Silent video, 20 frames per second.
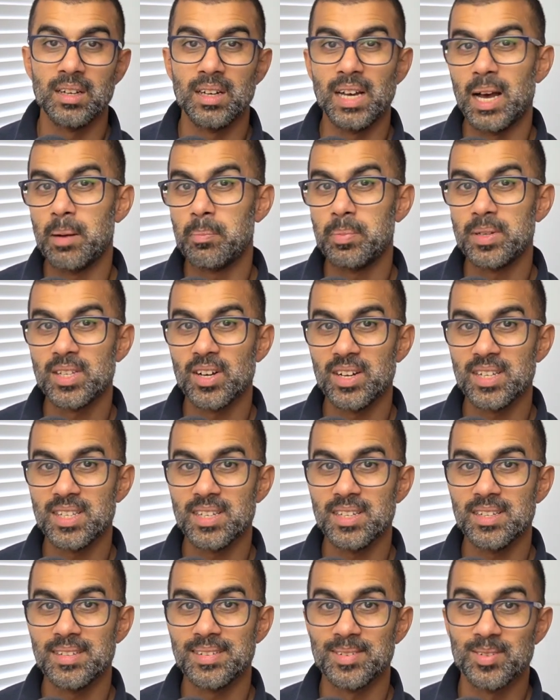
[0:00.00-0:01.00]

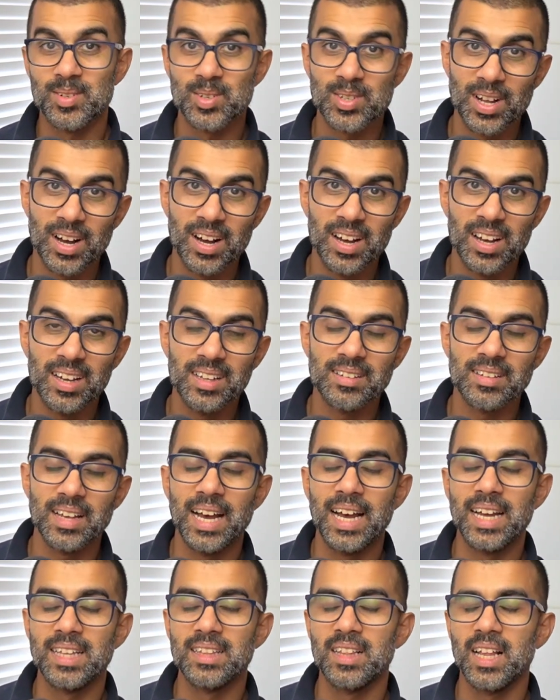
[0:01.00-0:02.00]
appetizers or starters,
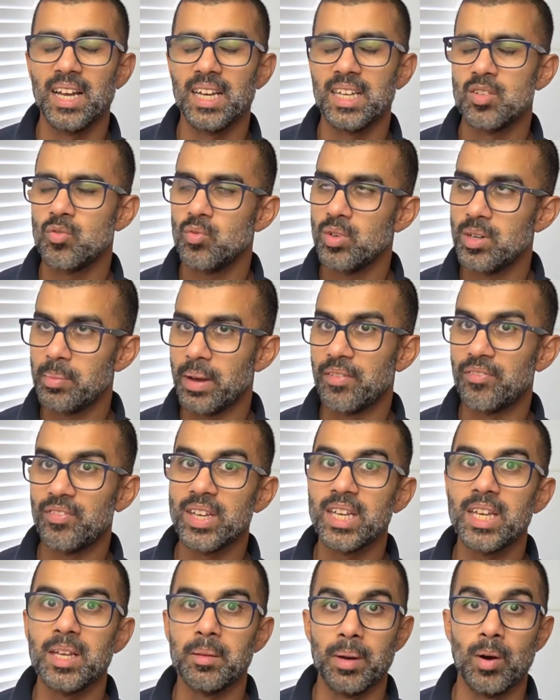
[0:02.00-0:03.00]
and like it's really about
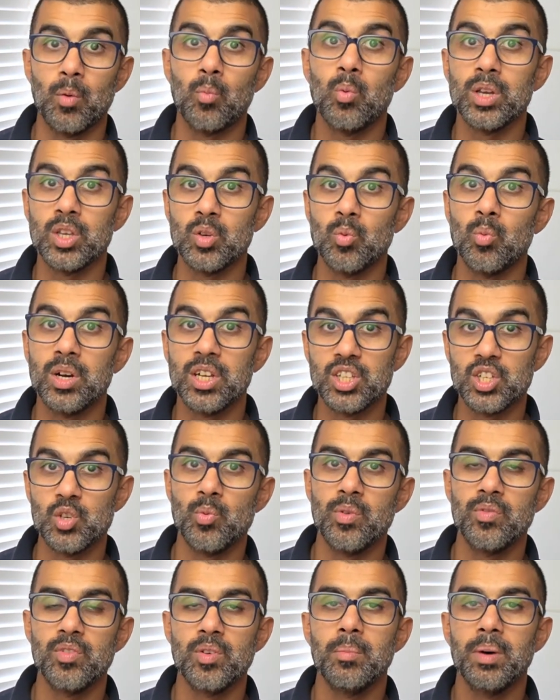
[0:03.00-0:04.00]
thinking about what you want to do
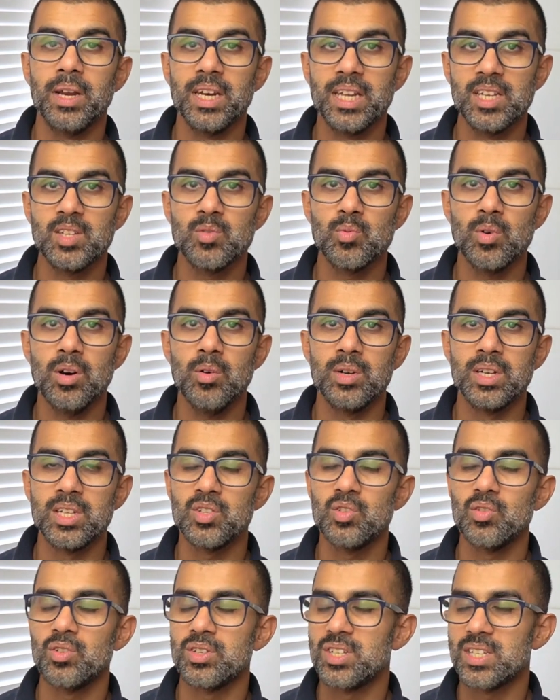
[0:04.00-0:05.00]
with your money as well. And
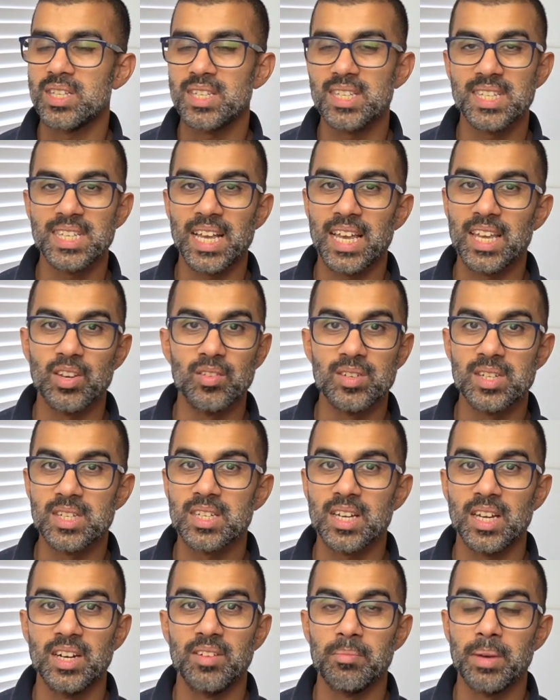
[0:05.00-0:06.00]
it's not just the sake of
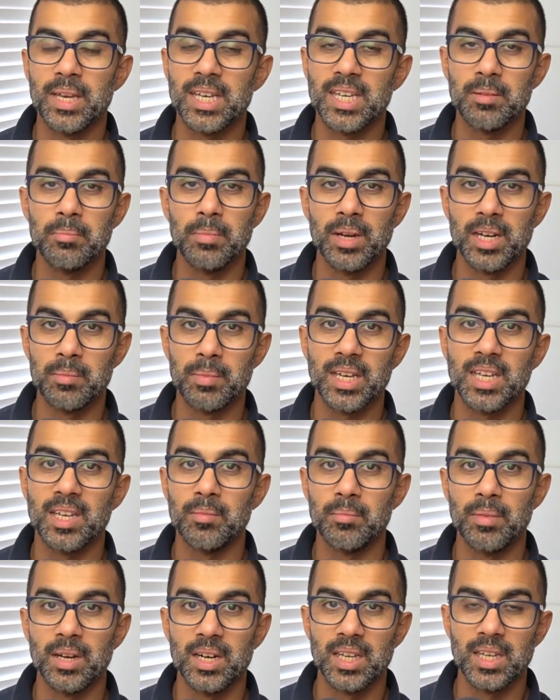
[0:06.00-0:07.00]
just kind of making money,
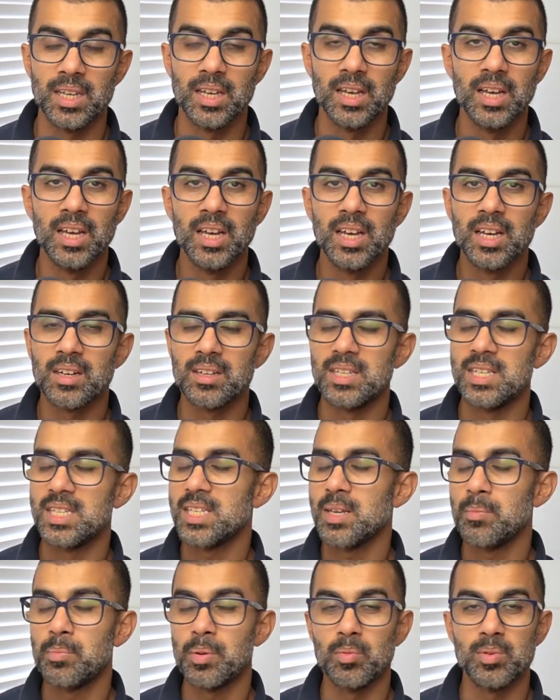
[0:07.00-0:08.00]
because then
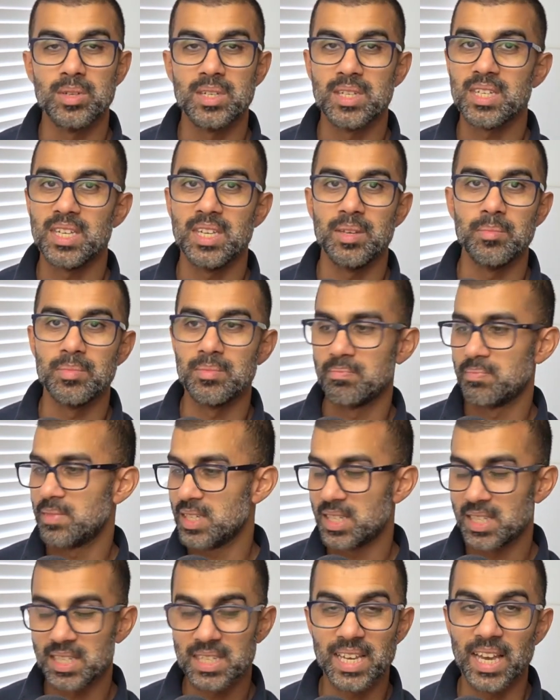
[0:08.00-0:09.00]
some people just keep
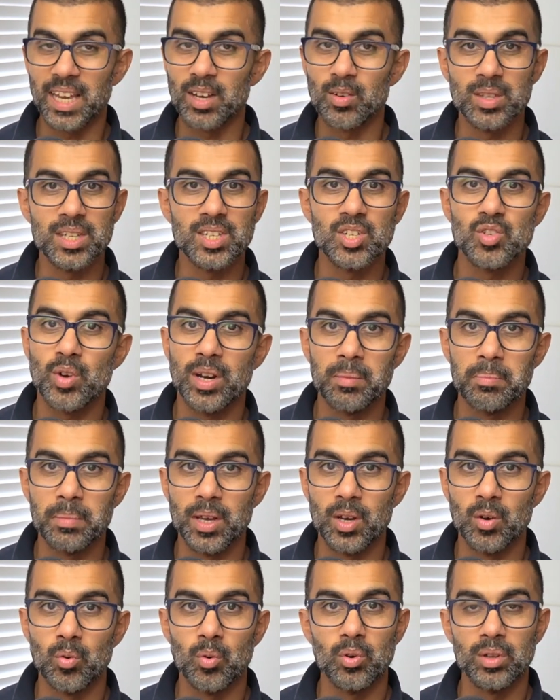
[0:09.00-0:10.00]
just getting on this
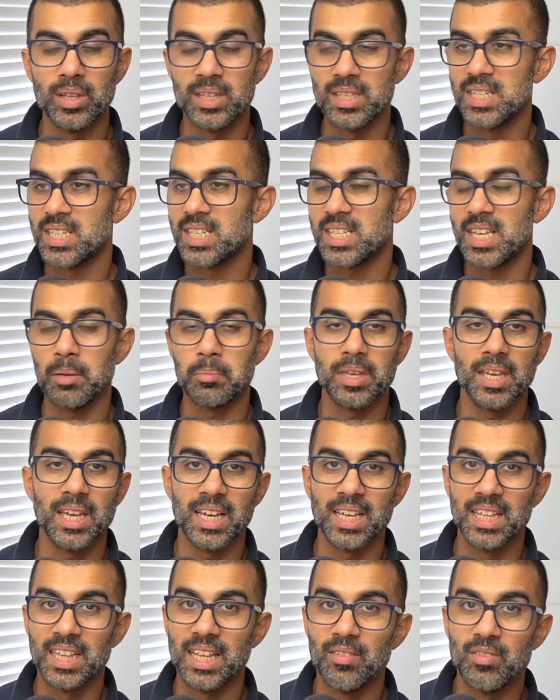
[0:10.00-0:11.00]
treadmill, or they just keep
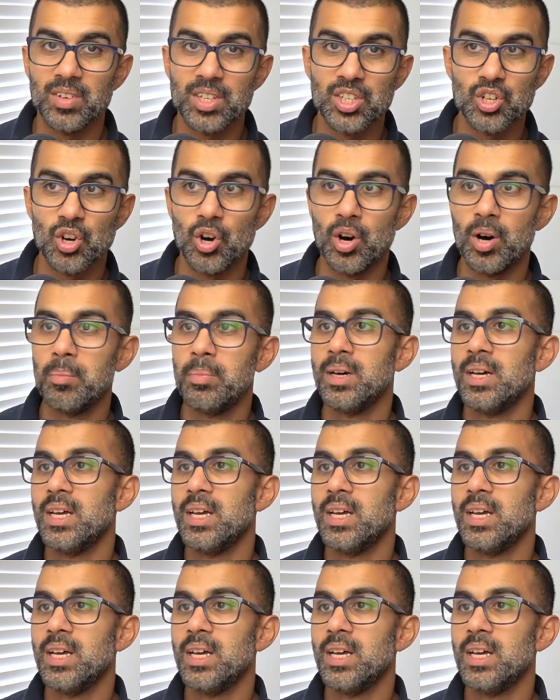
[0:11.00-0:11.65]
getting another job,